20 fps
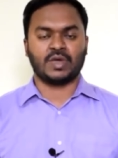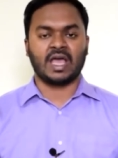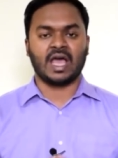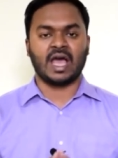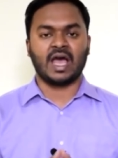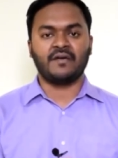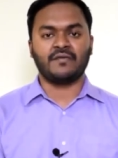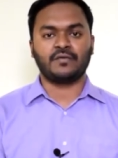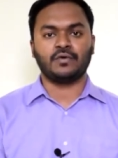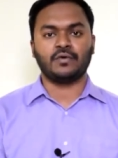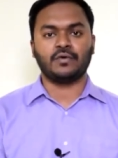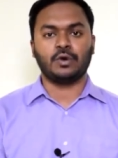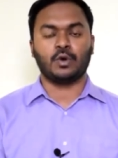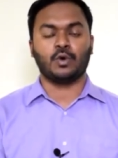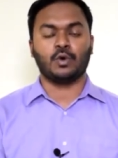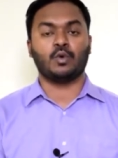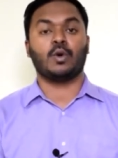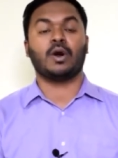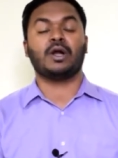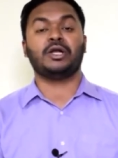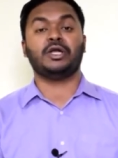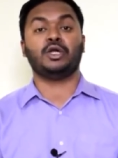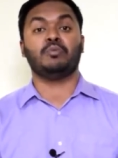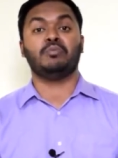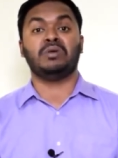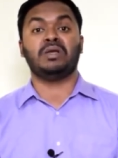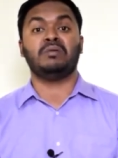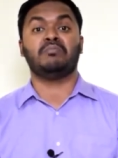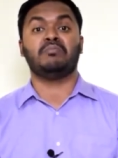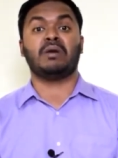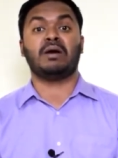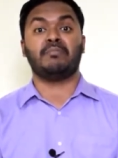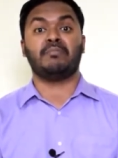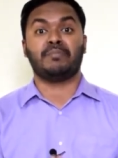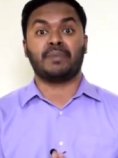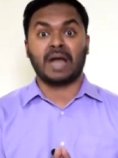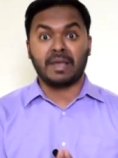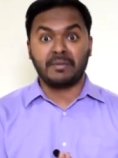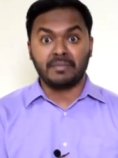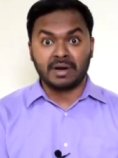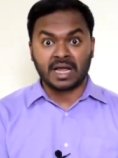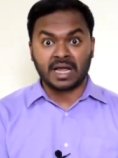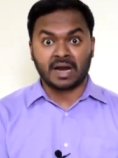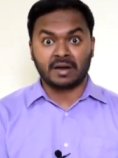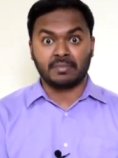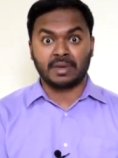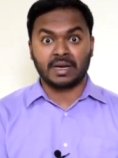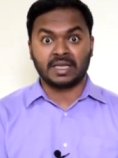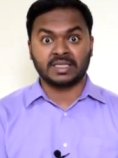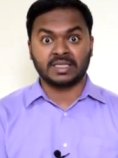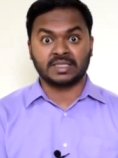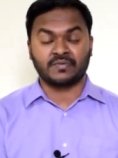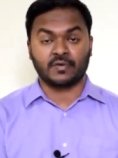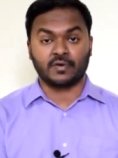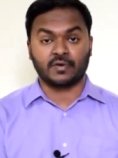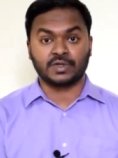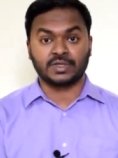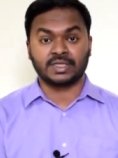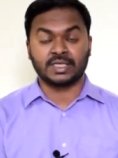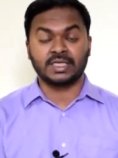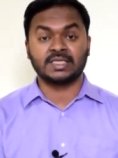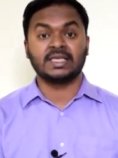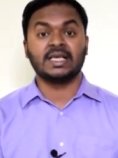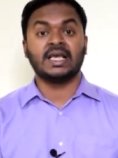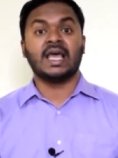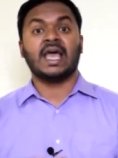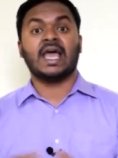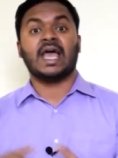we have to know what do you mean by primary unbalanced forces